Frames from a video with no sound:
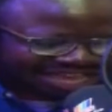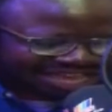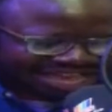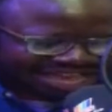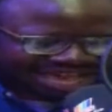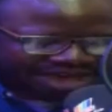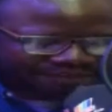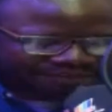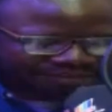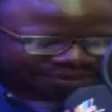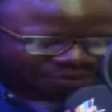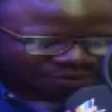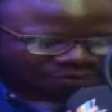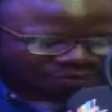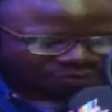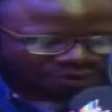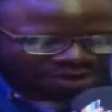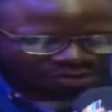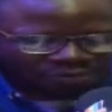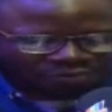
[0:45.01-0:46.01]

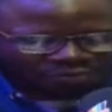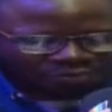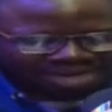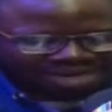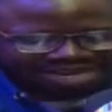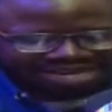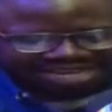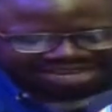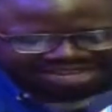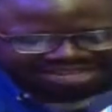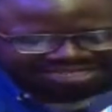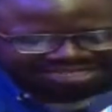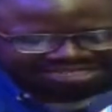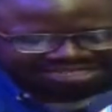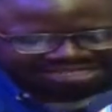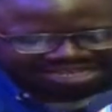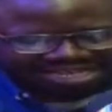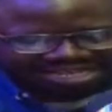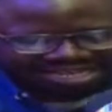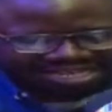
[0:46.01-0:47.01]
when did
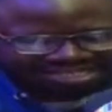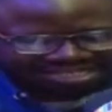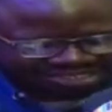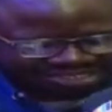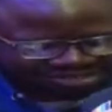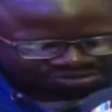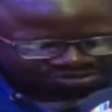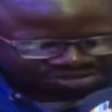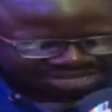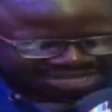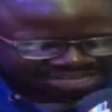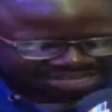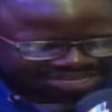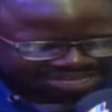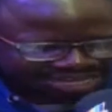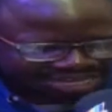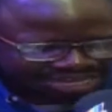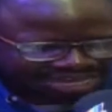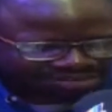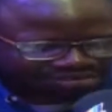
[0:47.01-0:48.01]
it really
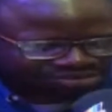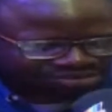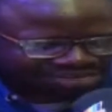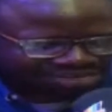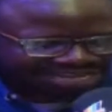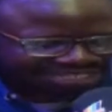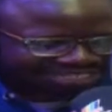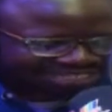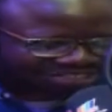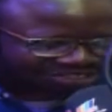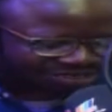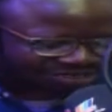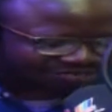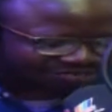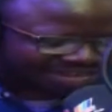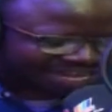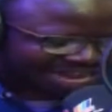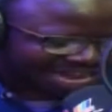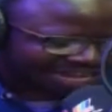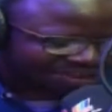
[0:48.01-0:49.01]
come to the attention of
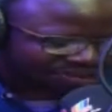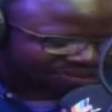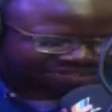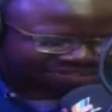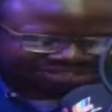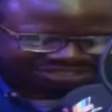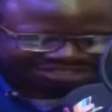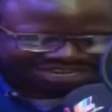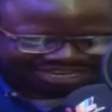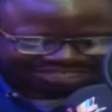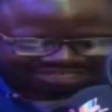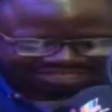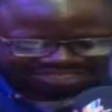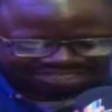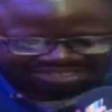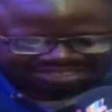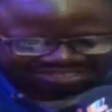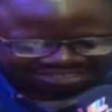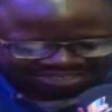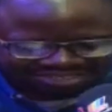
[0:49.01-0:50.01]
the High Commission that
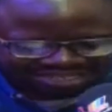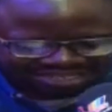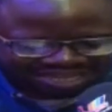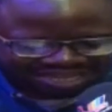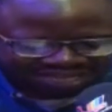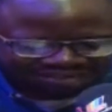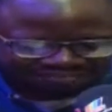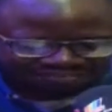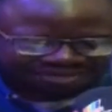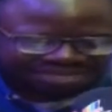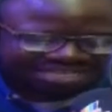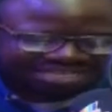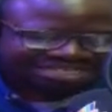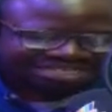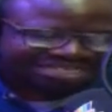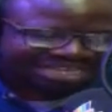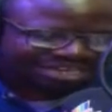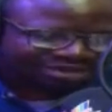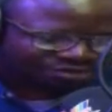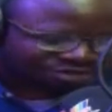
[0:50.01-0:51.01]
this
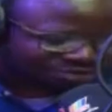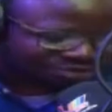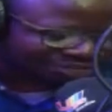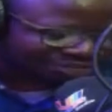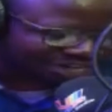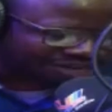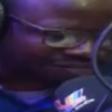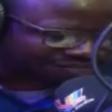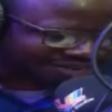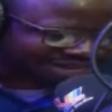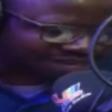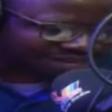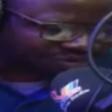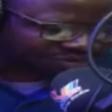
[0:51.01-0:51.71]
journey was being embarked